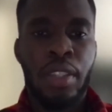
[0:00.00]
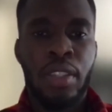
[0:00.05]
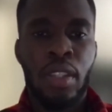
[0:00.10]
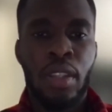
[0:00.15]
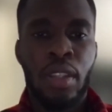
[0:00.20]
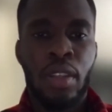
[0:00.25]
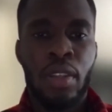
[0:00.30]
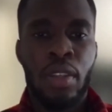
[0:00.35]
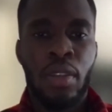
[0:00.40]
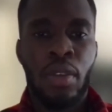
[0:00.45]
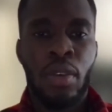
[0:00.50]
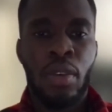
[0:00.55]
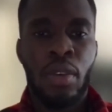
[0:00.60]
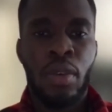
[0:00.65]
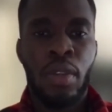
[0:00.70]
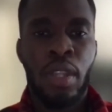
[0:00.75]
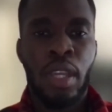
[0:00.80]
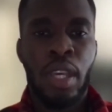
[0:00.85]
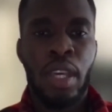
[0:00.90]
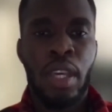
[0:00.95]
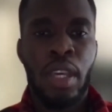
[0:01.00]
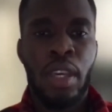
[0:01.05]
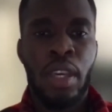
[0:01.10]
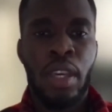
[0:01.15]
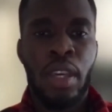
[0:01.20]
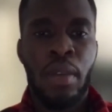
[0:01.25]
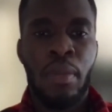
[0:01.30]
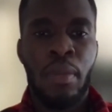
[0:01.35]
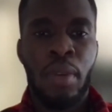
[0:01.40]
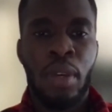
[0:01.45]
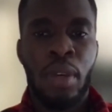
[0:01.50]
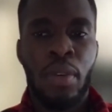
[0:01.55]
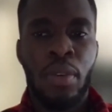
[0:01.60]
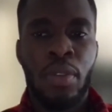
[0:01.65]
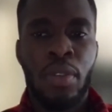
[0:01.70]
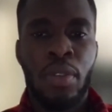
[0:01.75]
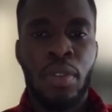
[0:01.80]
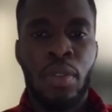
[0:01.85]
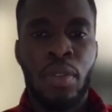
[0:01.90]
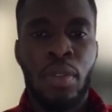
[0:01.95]
So who they go
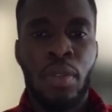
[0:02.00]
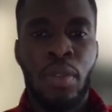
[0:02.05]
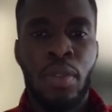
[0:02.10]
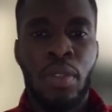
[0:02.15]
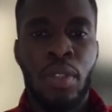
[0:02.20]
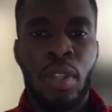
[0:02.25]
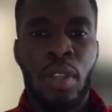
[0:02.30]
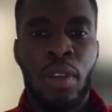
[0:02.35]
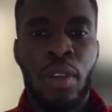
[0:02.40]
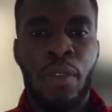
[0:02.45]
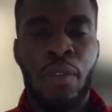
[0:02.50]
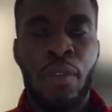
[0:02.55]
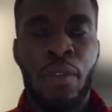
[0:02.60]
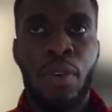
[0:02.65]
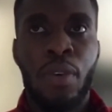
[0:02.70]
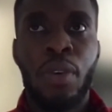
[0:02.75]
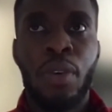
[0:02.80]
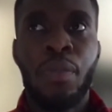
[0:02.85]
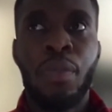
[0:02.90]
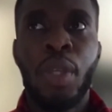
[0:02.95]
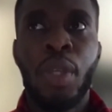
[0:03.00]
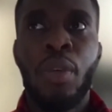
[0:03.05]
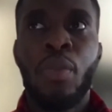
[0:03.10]
to look for,